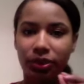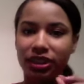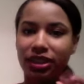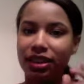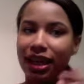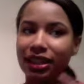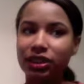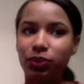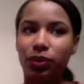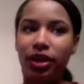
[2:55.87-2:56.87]
See,
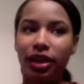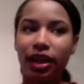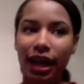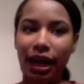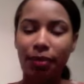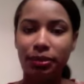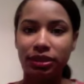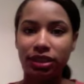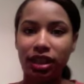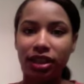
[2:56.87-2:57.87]
that's what happens a
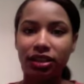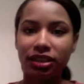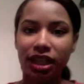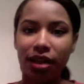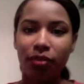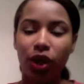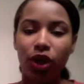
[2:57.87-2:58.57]
lot of the time.